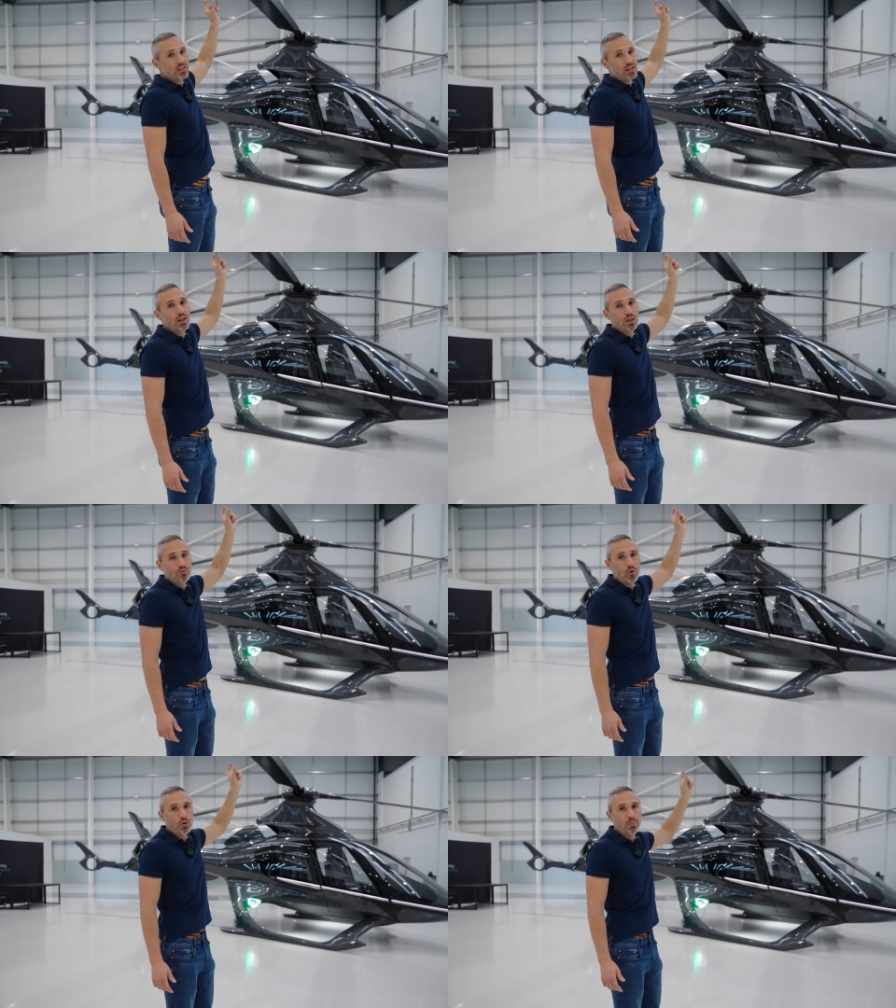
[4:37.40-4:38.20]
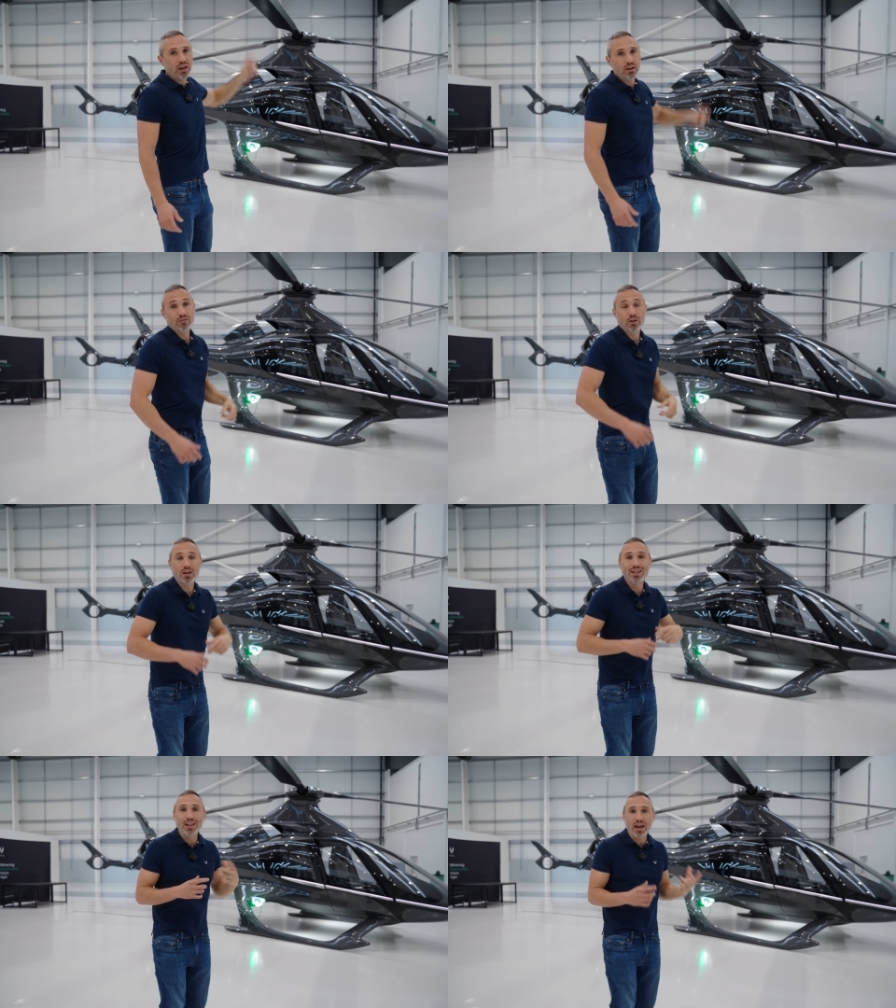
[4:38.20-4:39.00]
that's in the rotor blade. A
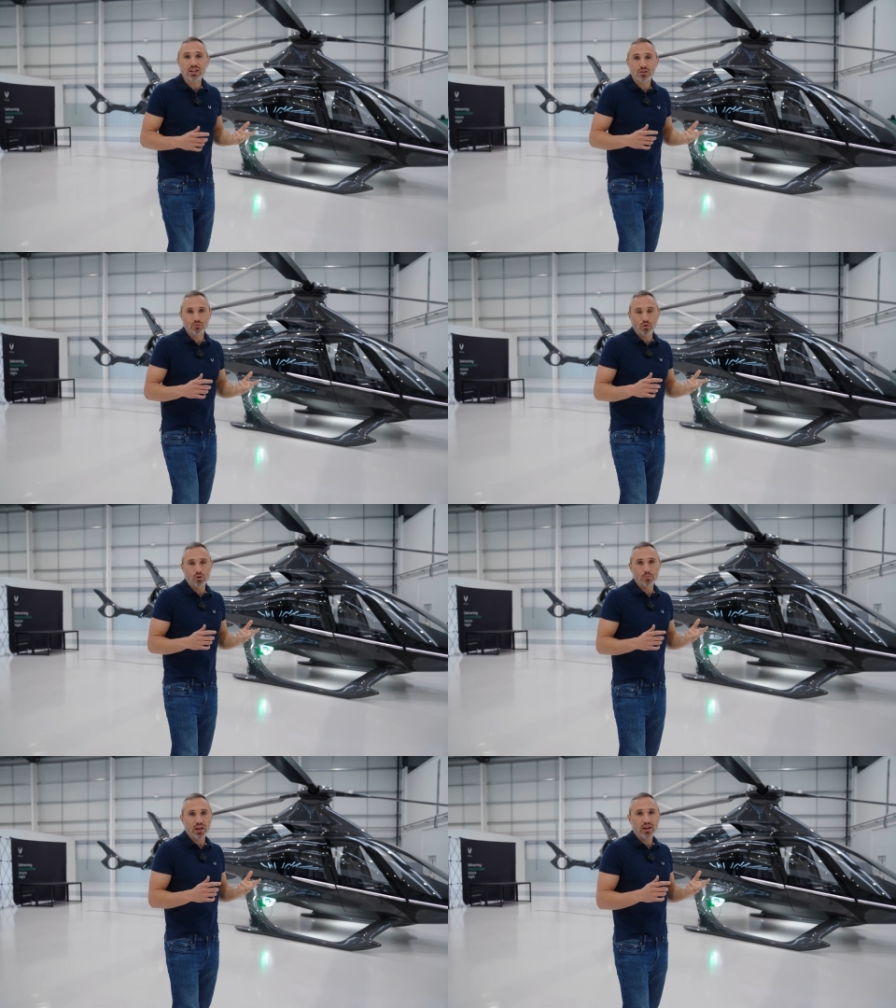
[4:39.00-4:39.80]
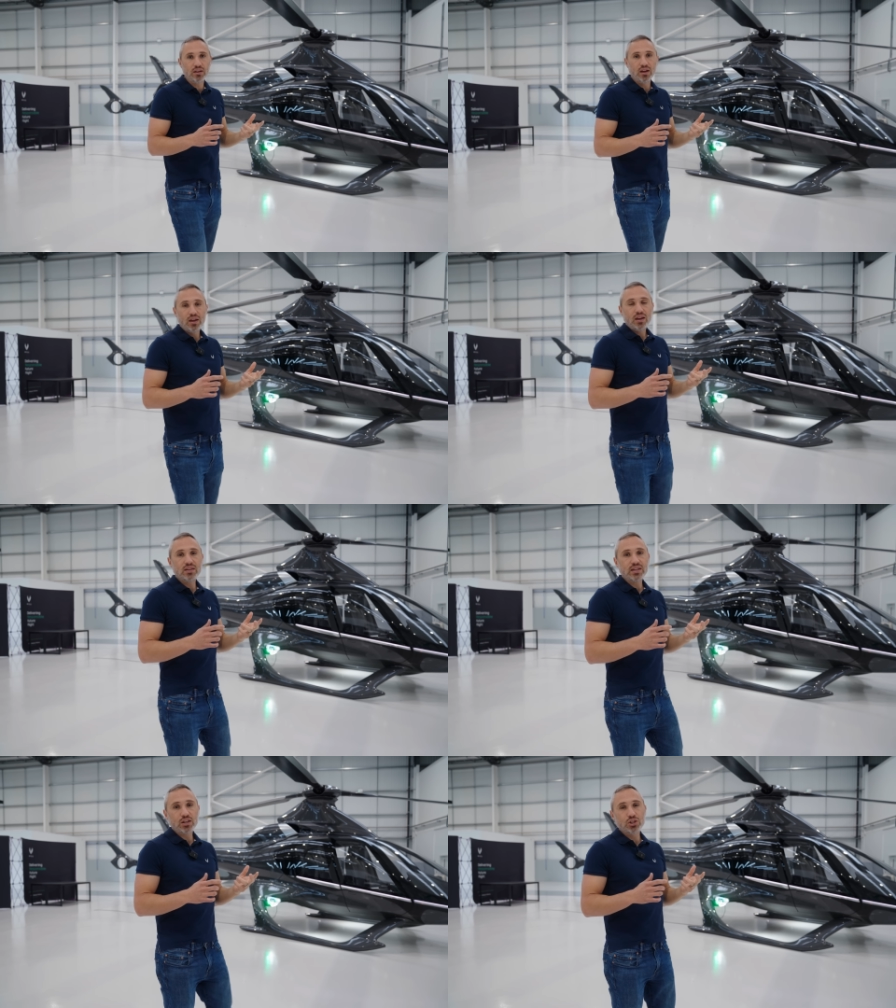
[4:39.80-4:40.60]
very light rotor blade
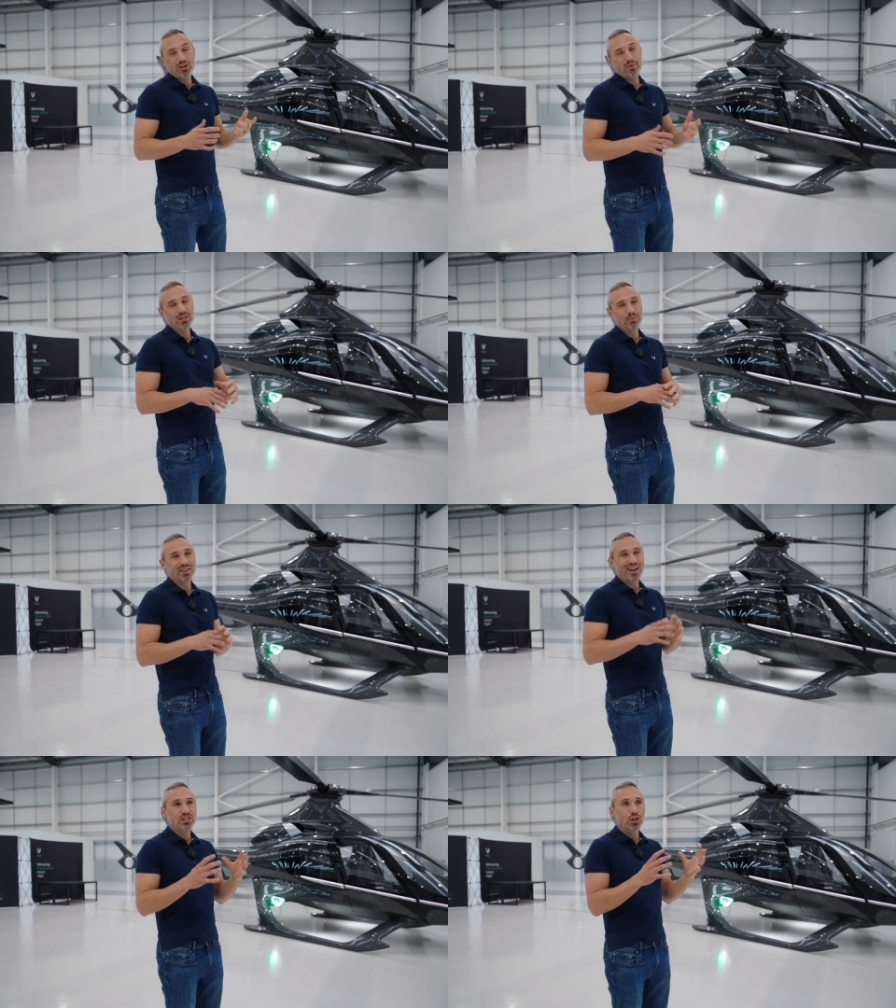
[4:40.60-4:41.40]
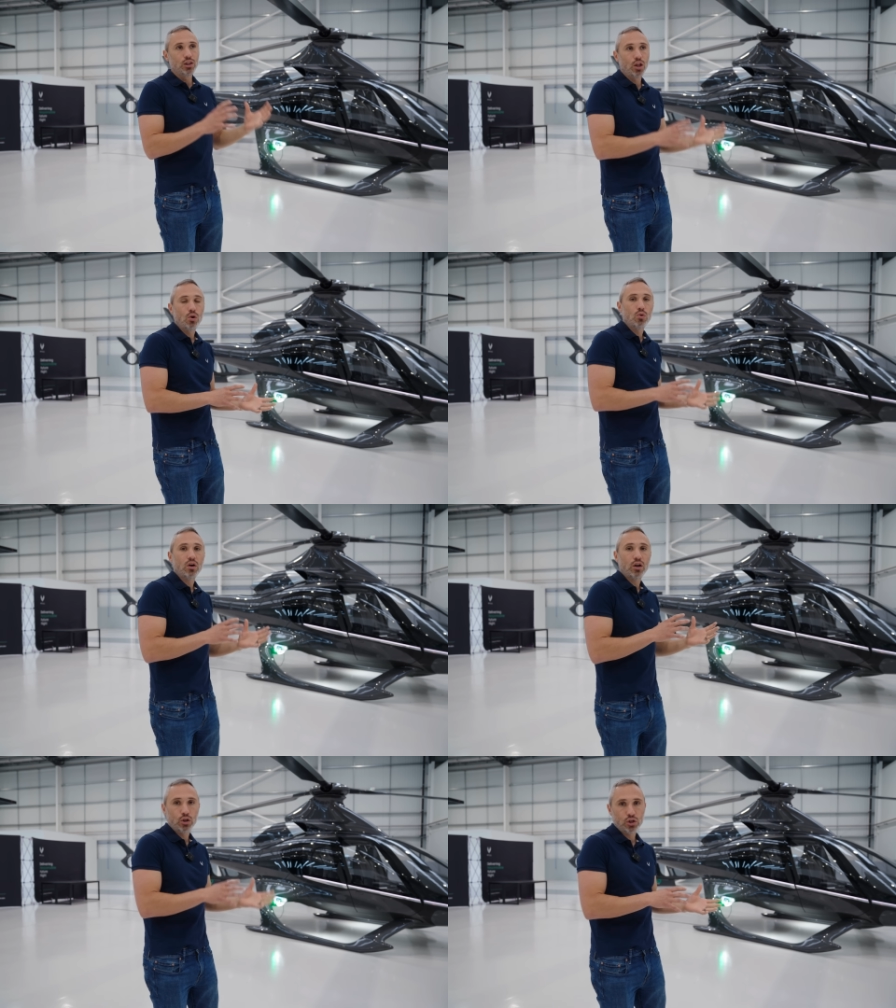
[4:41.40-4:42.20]
is actually gonna be something that has a
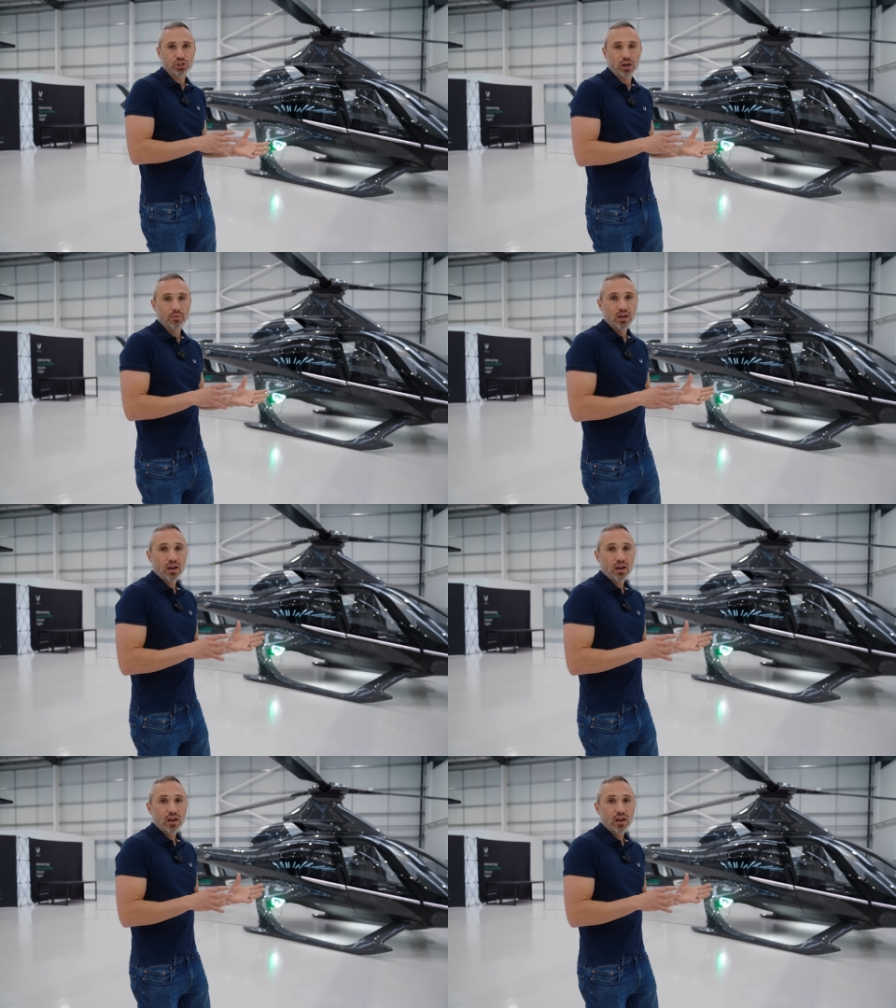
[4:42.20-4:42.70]
low inertia